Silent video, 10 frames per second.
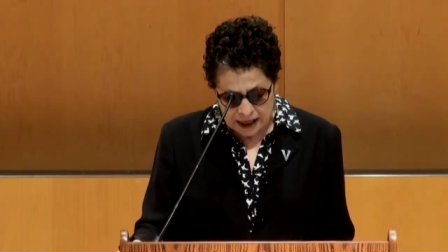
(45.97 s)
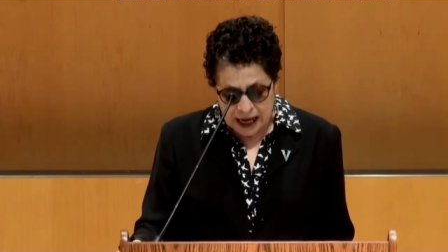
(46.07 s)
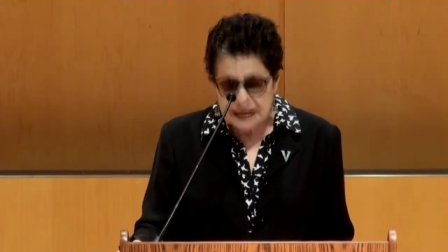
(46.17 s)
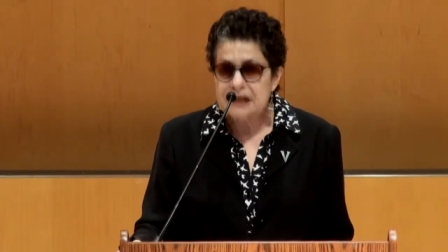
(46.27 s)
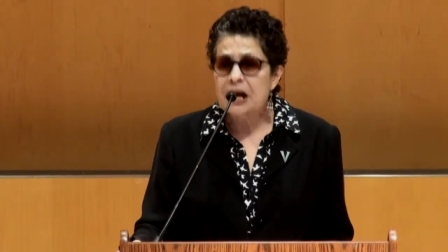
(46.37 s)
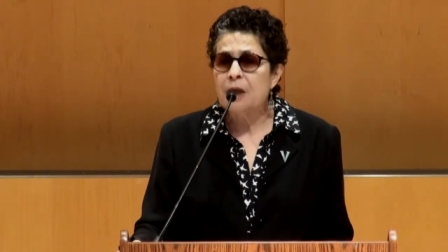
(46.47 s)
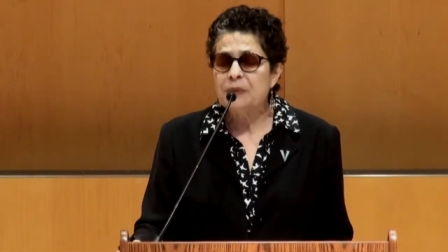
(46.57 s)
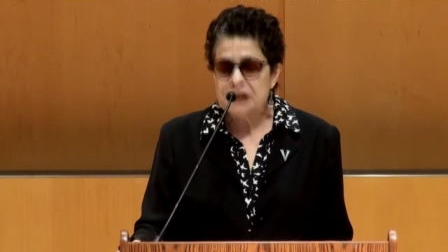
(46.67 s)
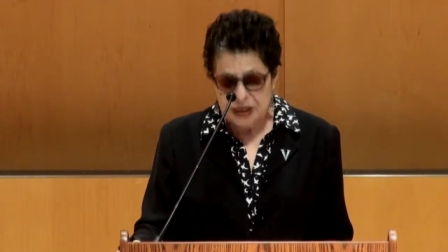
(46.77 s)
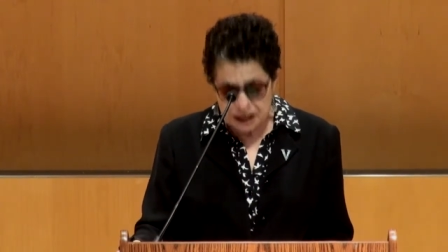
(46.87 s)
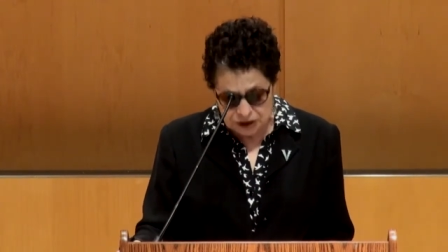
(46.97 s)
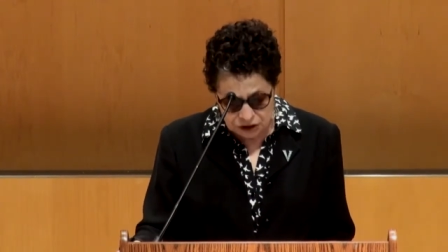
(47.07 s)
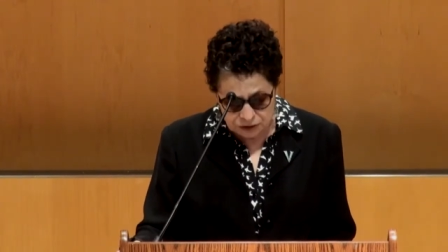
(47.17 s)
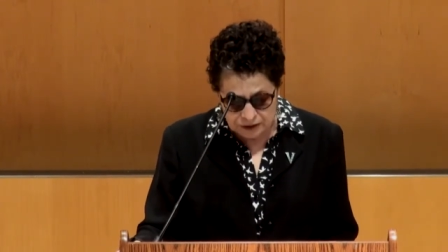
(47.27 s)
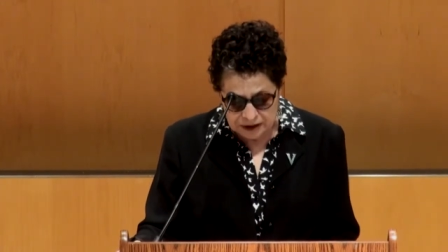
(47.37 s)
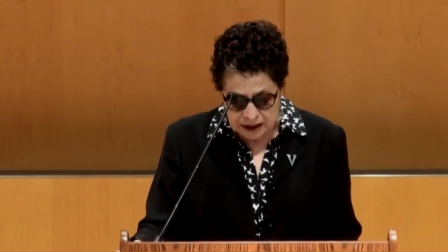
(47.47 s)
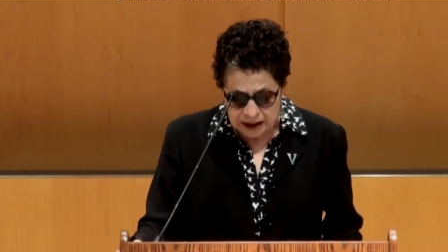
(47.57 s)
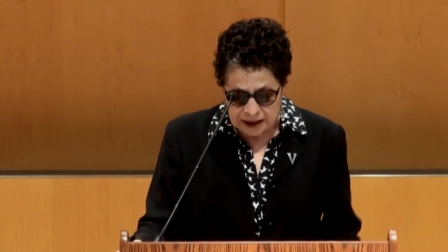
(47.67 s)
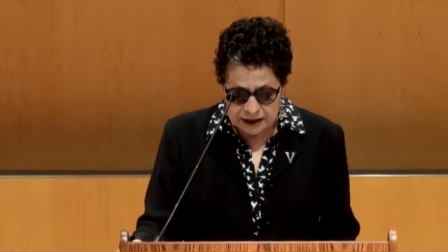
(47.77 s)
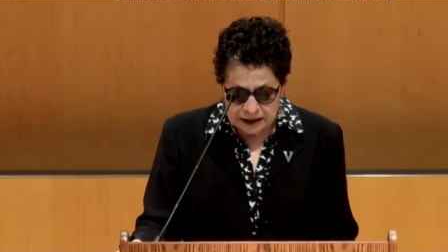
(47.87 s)
I cannot begin to,
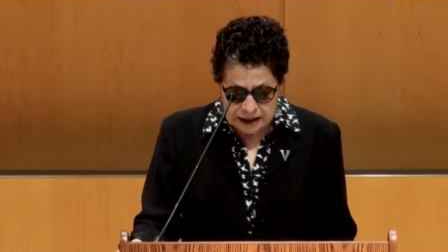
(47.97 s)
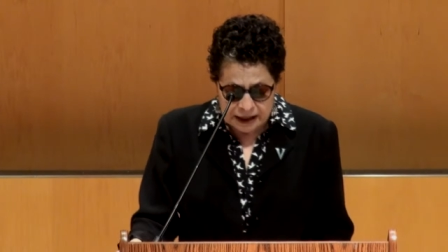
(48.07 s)
uh,